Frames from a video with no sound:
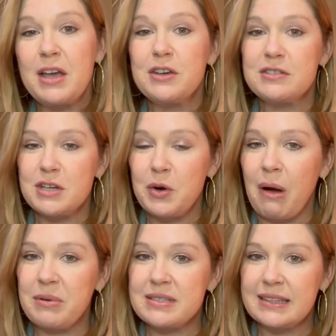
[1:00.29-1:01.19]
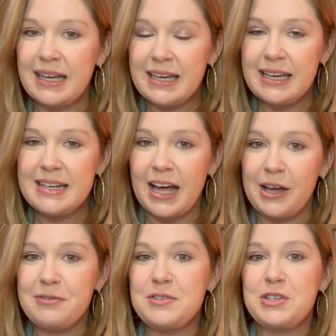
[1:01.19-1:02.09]
So I was lucky
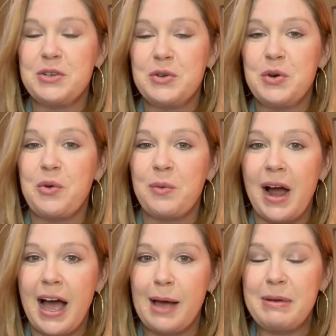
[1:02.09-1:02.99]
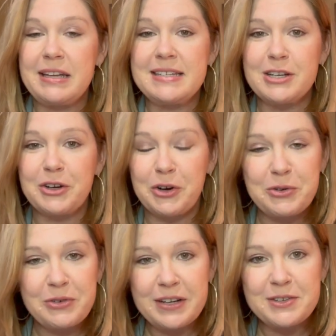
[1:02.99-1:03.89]
enough to grab a dear
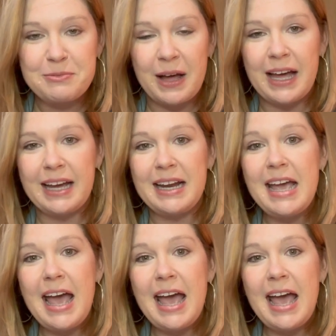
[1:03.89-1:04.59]
girlfriend of mine,